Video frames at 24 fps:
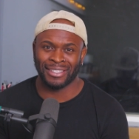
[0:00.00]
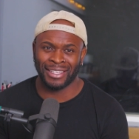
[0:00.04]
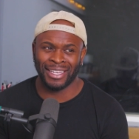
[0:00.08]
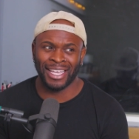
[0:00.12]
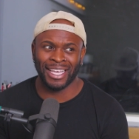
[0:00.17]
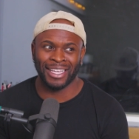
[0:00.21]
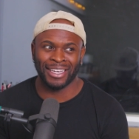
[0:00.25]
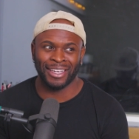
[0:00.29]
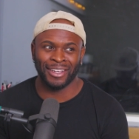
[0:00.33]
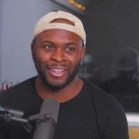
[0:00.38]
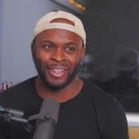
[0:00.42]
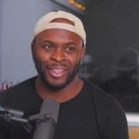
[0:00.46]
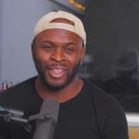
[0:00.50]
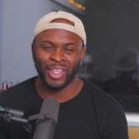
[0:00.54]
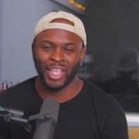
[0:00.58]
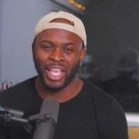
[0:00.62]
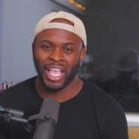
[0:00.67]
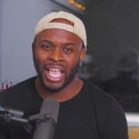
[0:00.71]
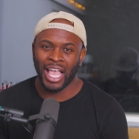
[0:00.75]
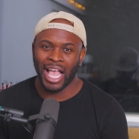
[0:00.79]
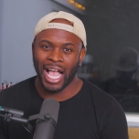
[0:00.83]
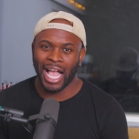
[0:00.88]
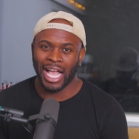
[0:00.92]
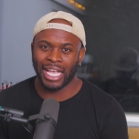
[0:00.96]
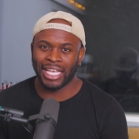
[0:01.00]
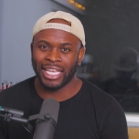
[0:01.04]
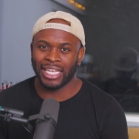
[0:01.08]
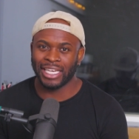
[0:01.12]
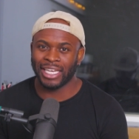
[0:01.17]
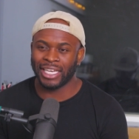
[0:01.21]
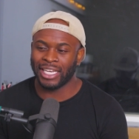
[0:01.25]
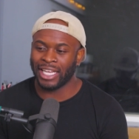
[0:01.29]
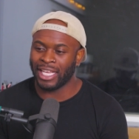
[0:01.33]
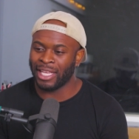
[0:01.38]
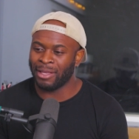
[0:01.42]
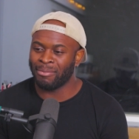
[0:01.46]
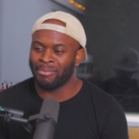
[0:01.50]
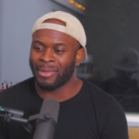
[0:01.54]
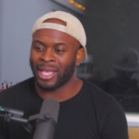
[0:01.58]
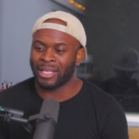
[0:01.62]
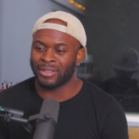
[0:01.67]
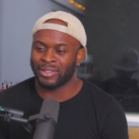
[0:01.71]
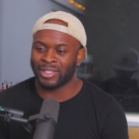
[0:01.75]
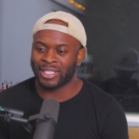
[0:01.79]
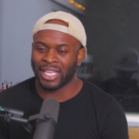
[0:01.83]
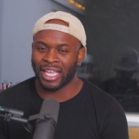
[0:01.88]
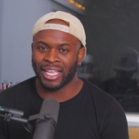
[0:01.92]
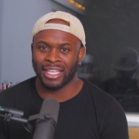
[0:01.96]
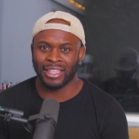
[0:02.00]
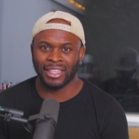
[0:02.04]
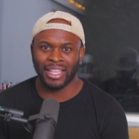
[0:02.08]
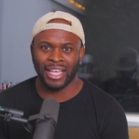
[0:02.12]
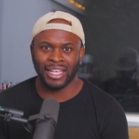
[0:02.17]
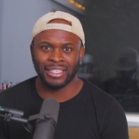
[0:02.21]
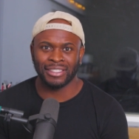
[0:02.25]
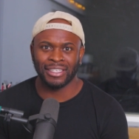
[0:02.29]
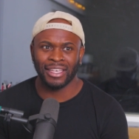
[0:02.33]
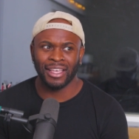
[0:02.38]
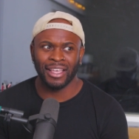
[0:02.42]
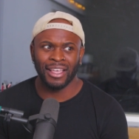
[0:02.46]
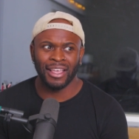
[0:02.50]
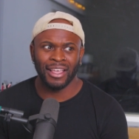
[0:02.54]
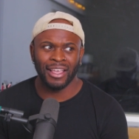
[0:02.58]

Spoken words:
later, I get an email saying that